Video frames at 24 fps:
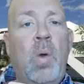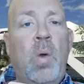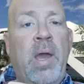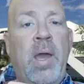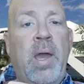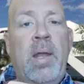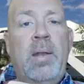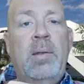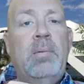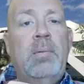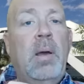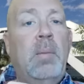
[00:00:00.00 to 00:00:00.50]

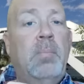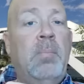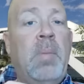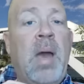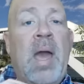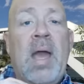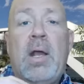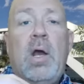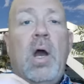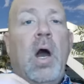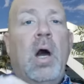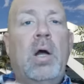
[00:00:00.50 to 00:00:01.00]
when
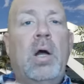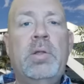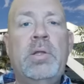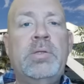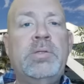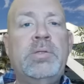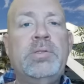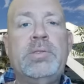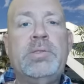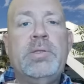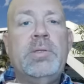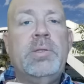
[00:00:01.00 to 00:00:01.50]
Mac
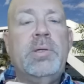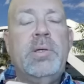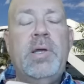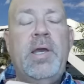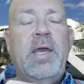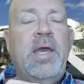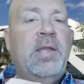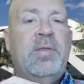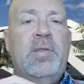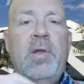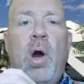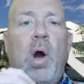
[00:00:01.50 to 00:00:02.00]
Hollins
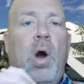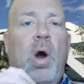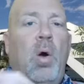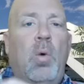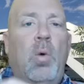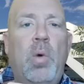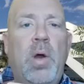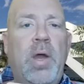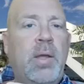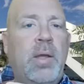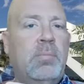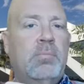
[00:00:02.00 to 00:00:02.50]
hid in the
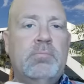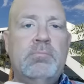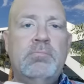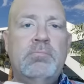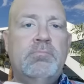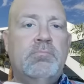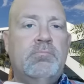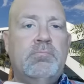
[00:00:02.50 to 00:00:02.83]
hallway.